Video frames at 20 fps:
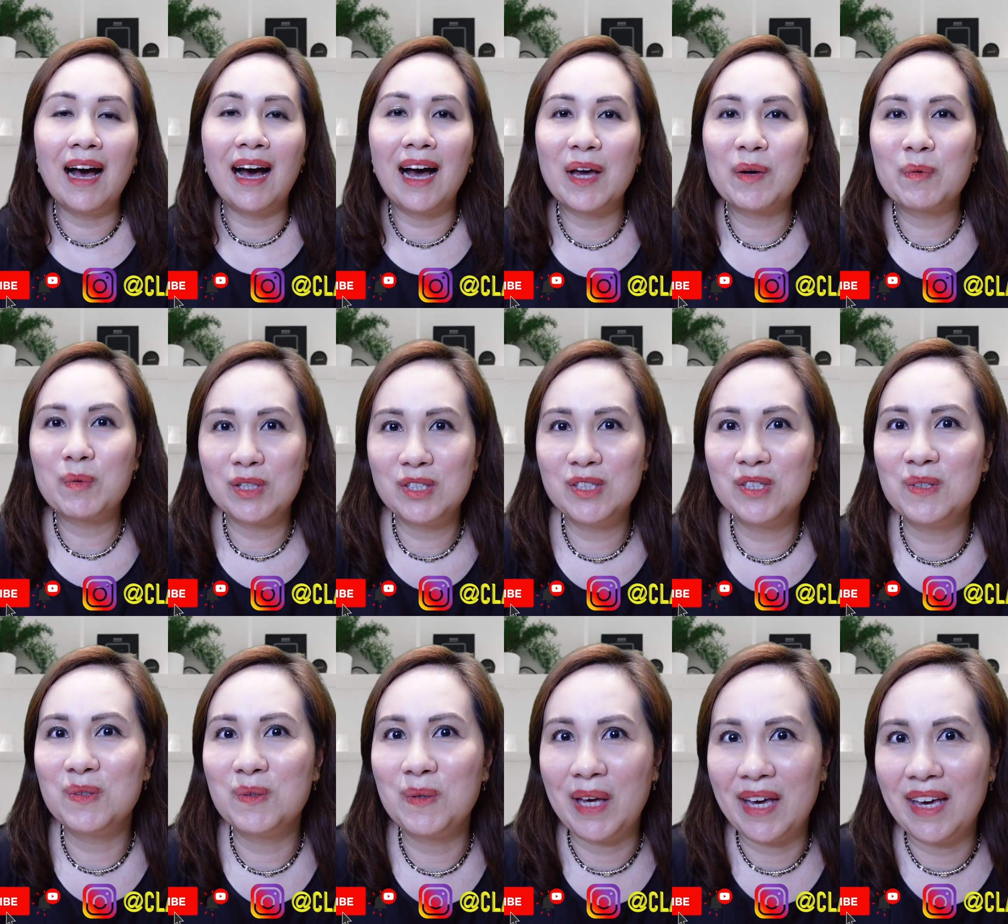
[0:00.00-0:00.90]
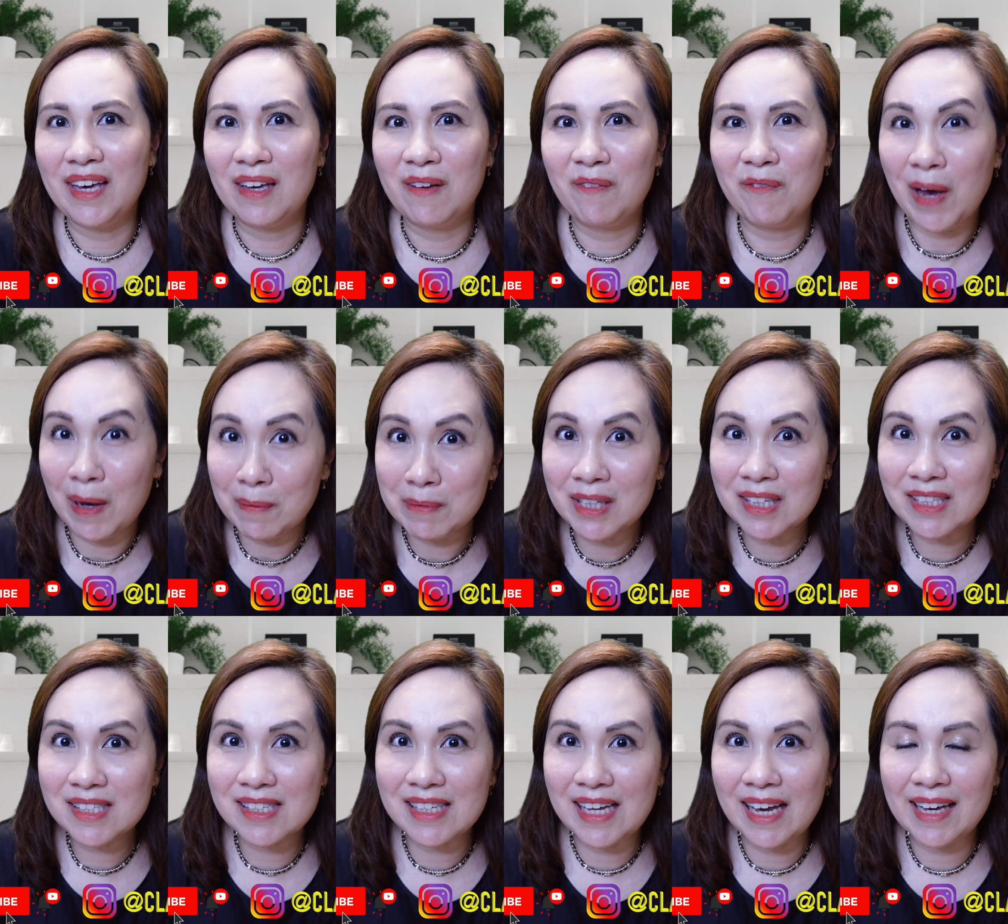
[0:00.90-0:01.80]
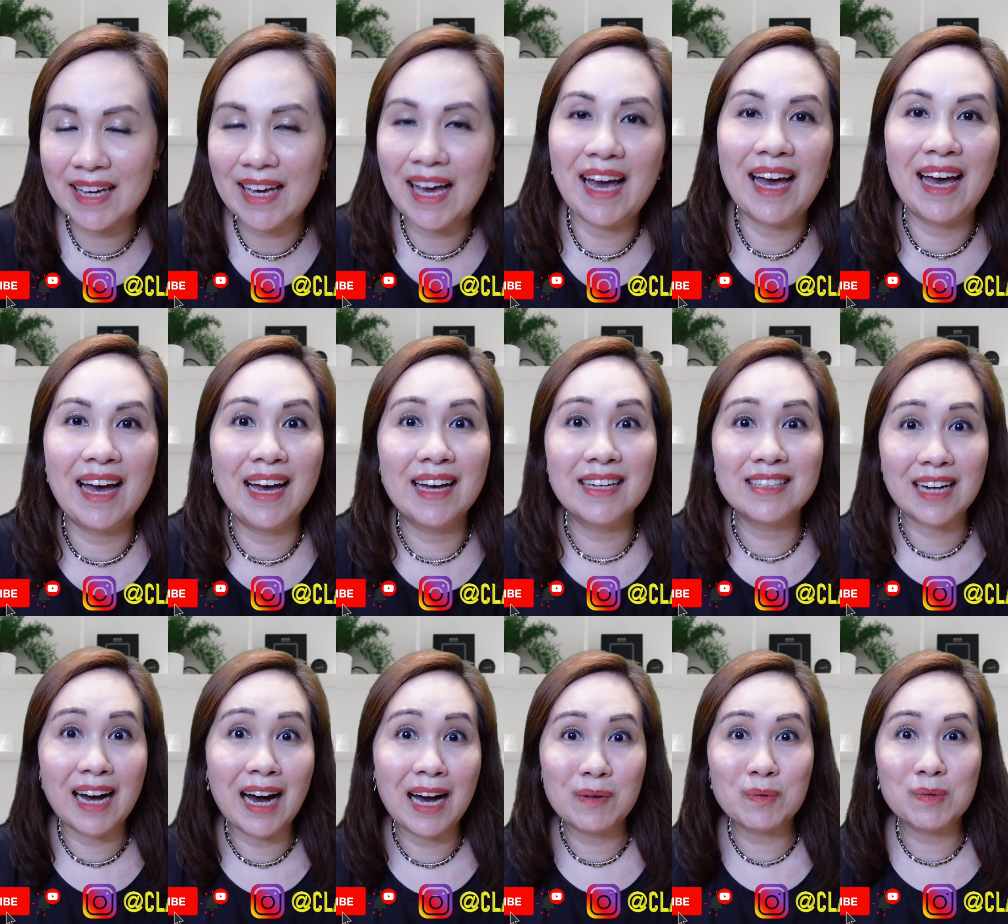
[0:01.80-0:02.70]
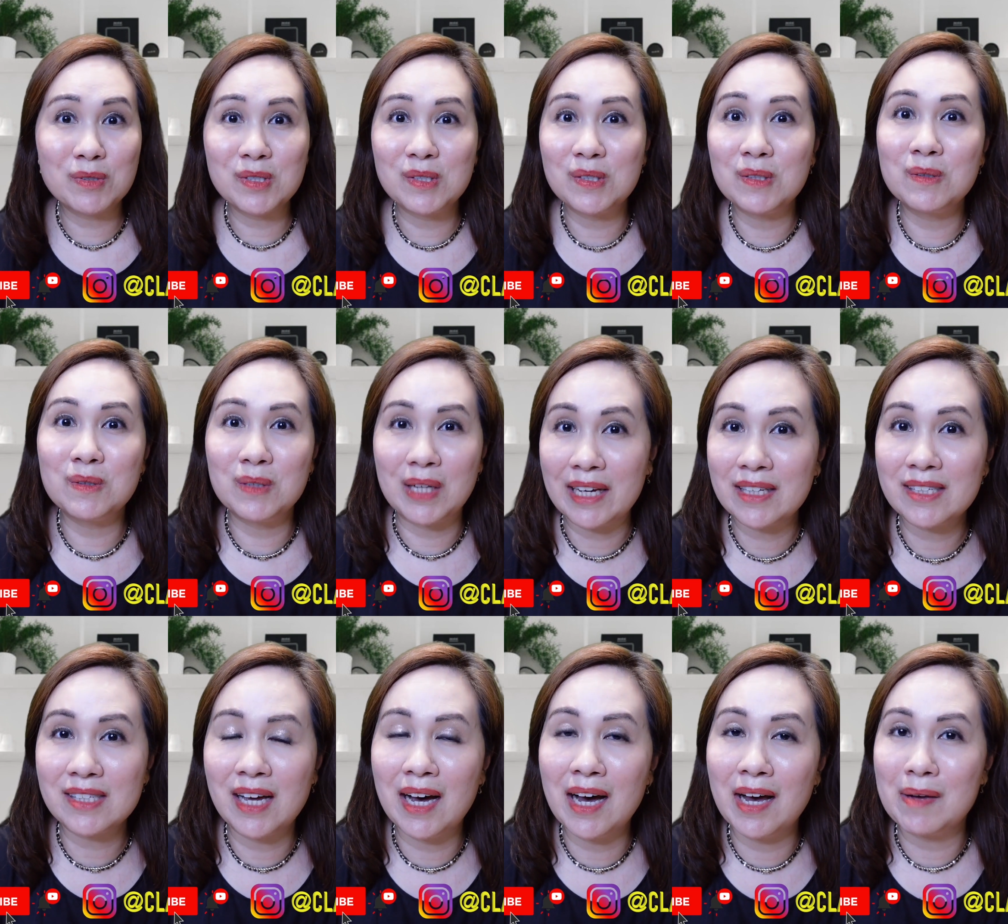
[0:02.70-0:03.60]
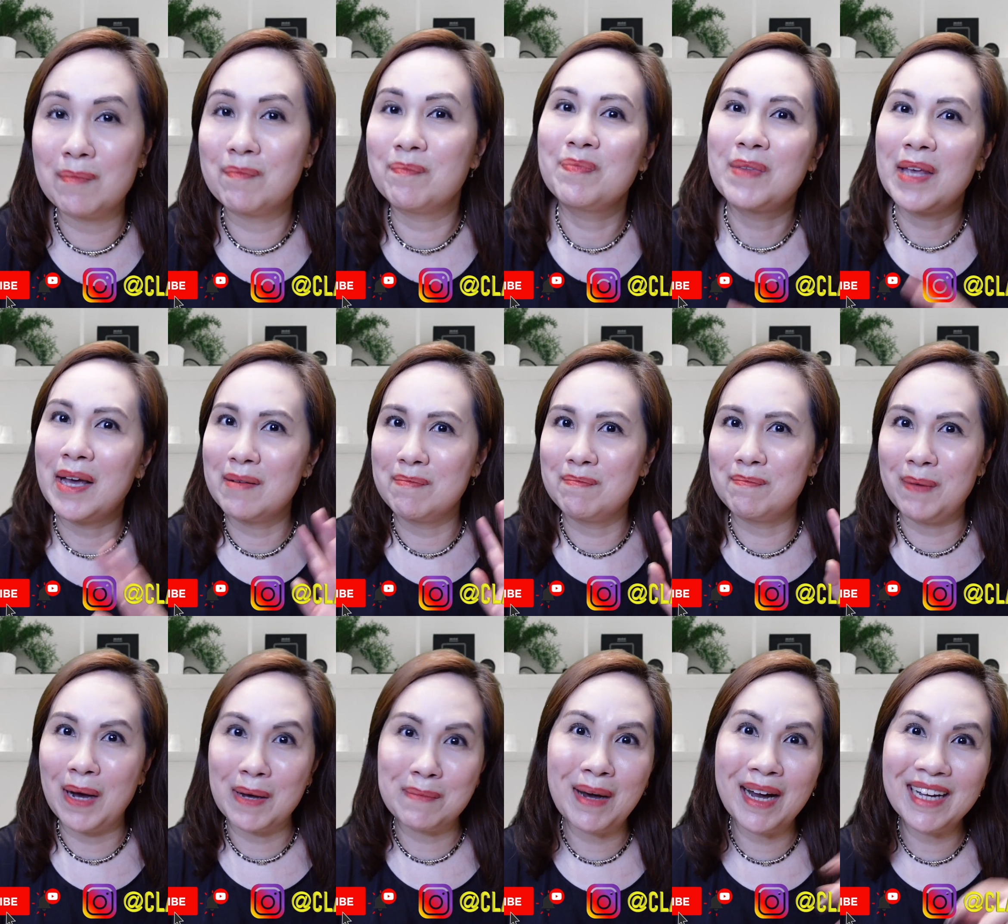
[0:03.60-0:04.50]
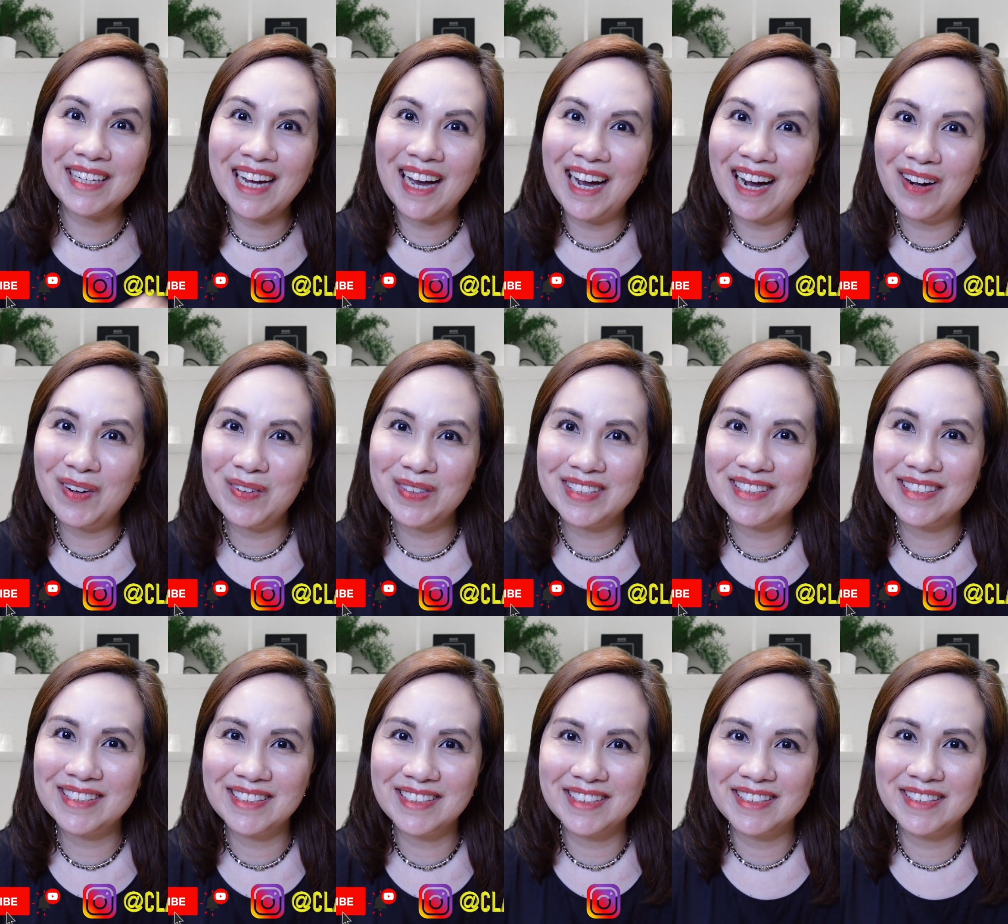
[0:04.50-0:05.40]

I wish you a fabulous day and I will see you next time. Bye bye now.